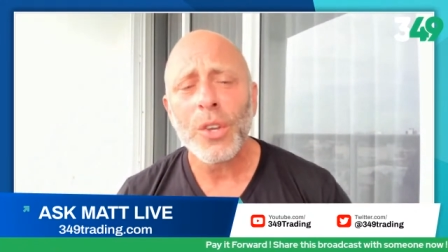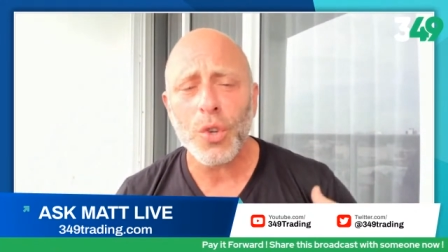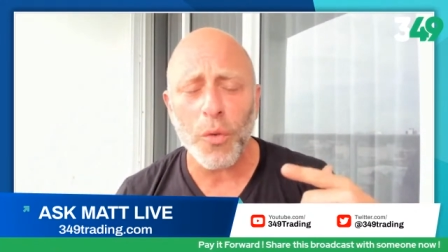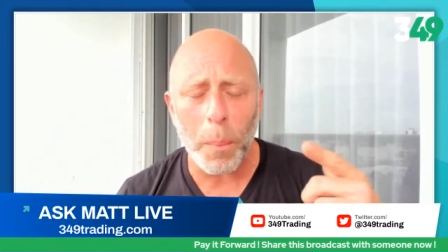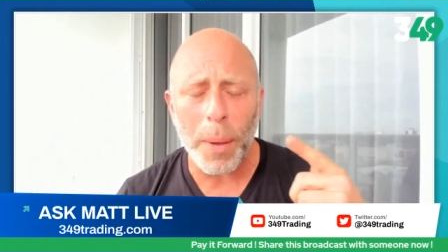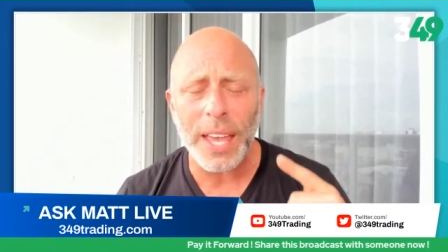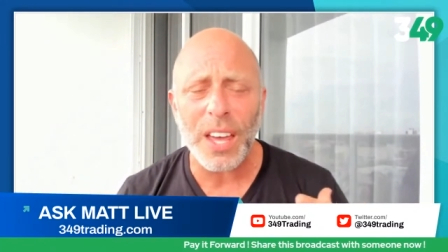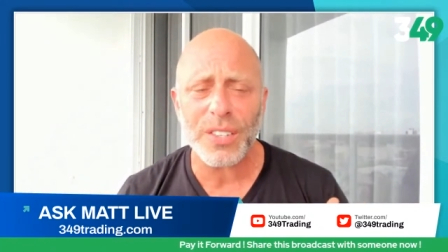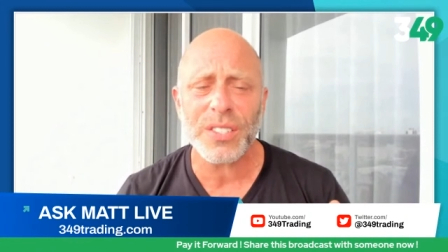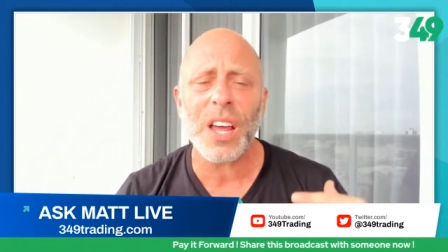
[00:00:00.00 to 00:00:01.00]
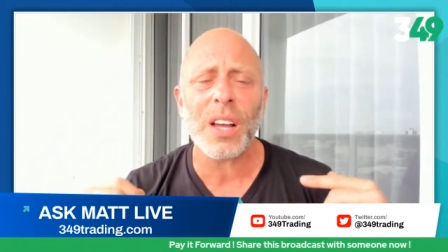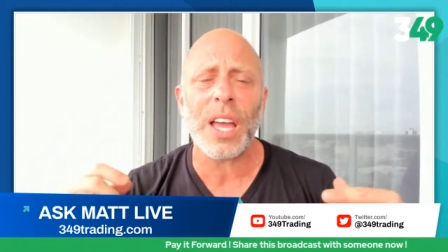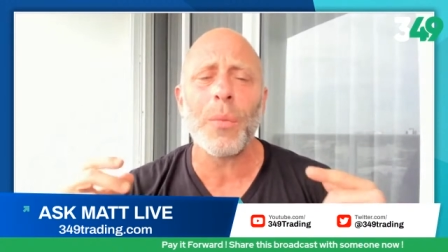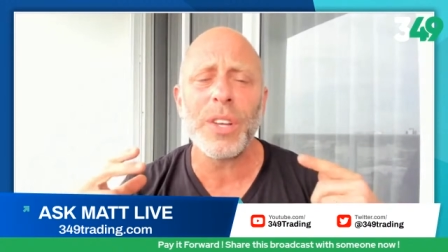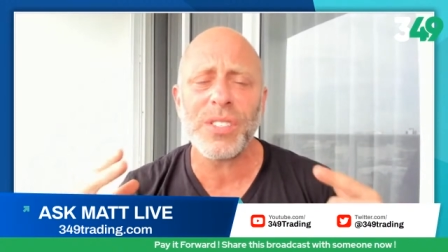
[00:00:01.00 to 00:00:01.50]
So if we pick out a stock
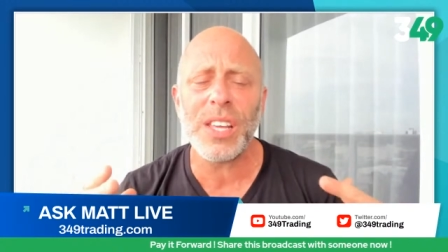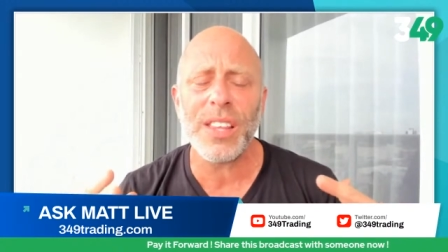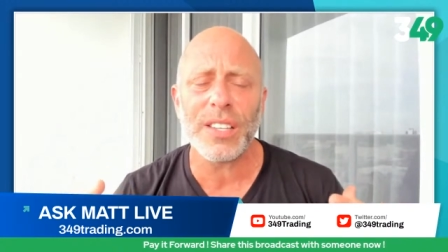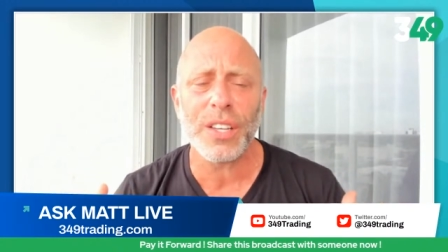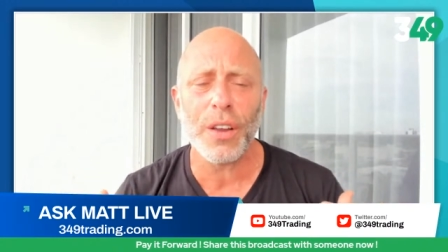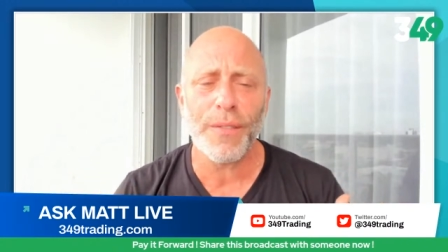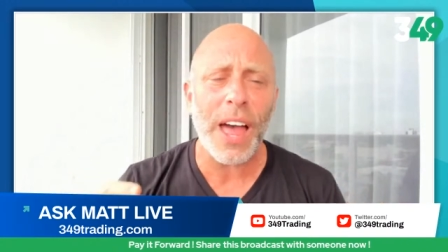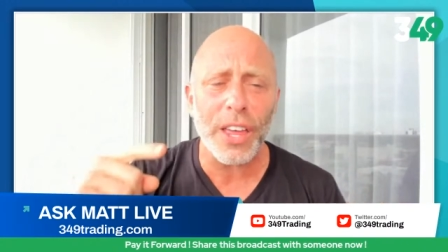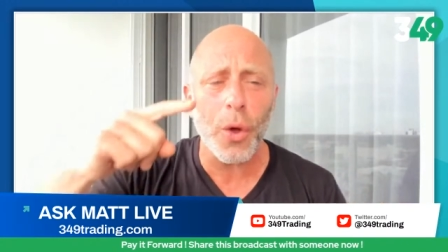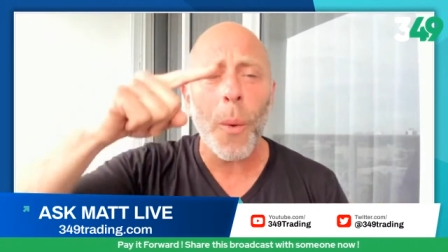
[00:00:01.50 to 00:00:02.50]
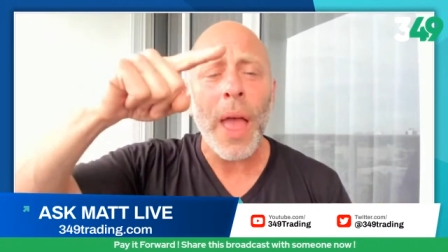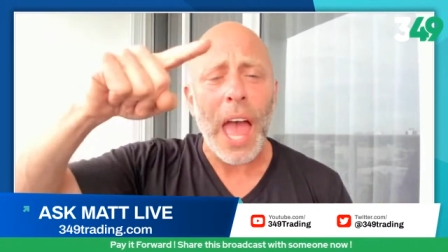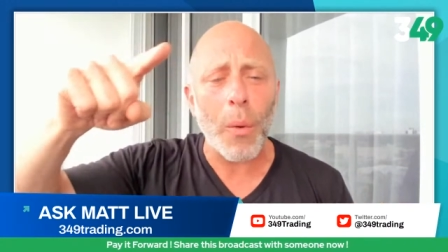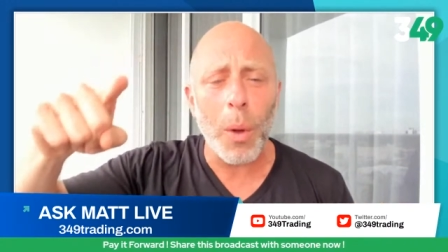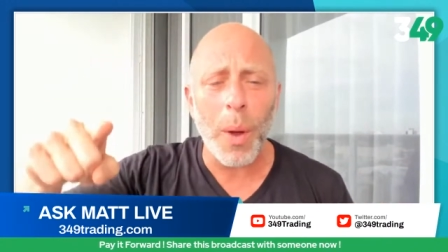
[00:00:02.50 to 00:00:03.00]
and we see that it's a good value
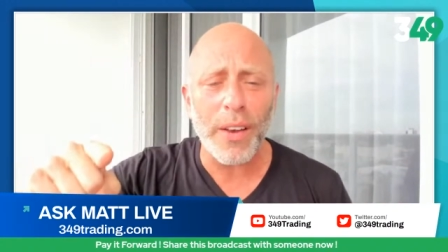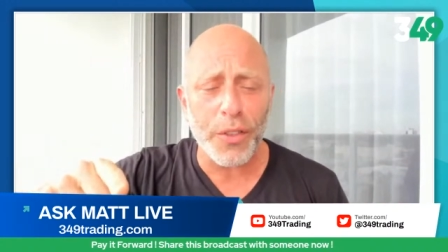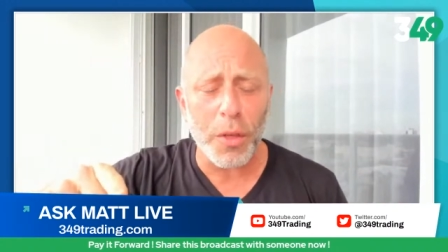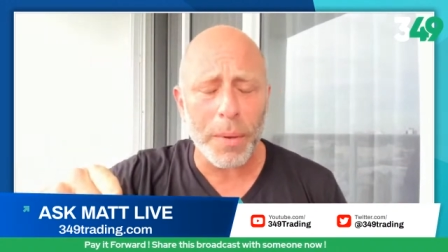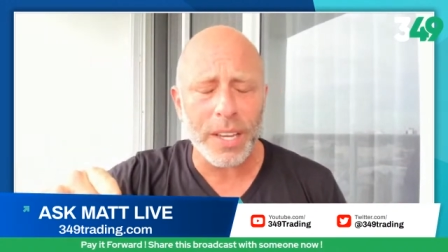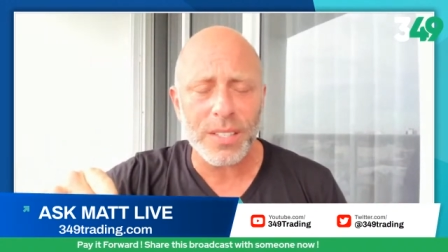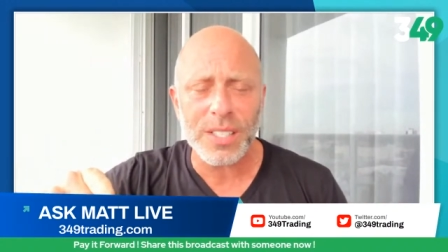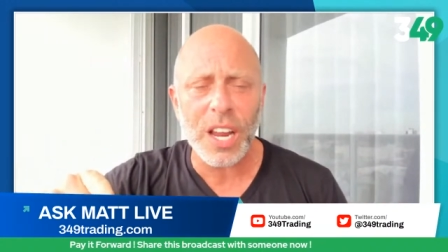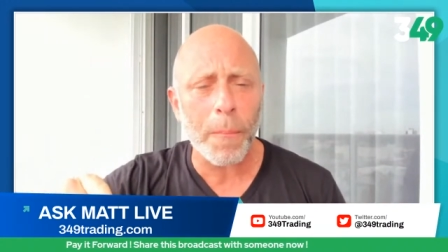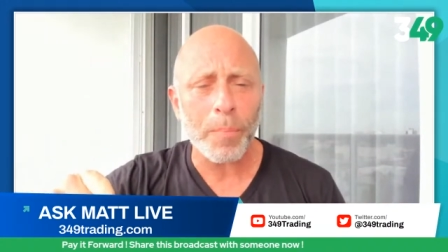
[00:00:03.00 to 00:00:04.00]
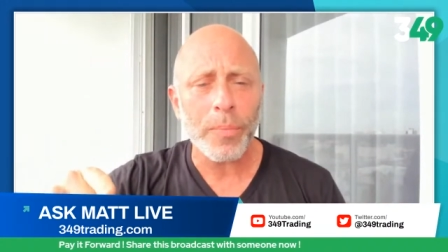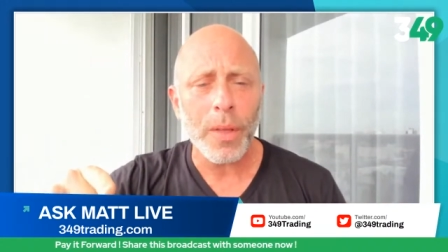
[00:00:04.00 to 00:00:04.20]
and we wait for the biggest dip,